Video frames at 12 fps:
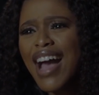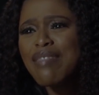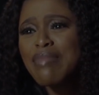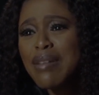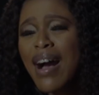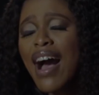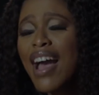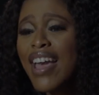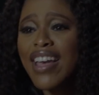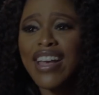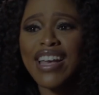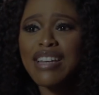And I
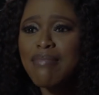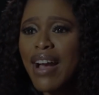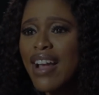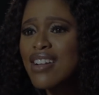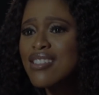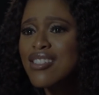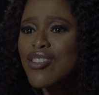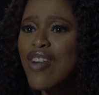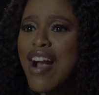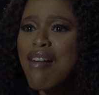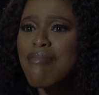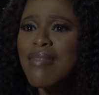hid my
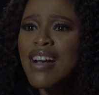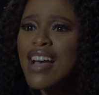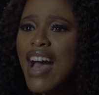Instagram.